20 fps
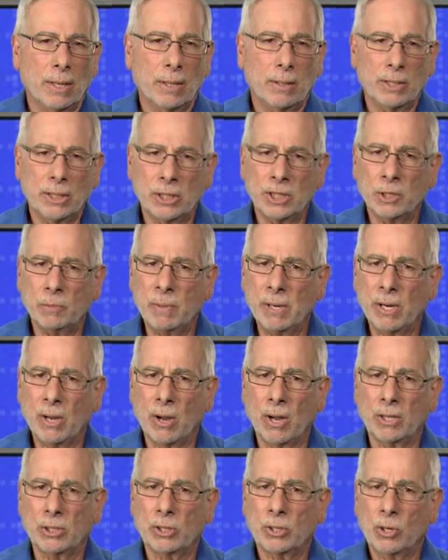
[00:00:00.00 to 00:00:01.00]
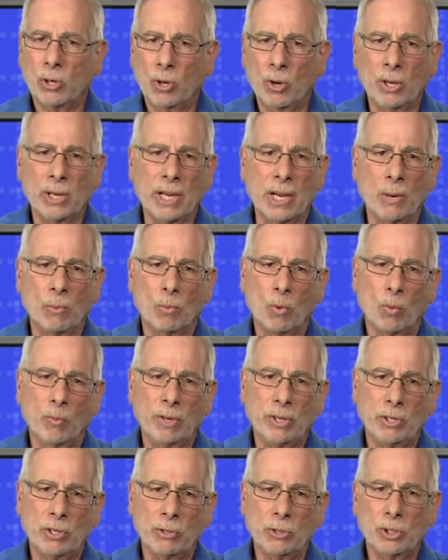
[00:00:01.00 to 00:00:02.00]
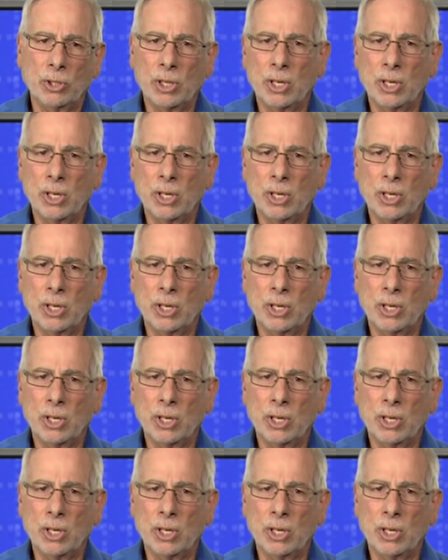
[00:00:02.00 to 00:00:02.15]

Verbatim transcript: This is because cooking will reduce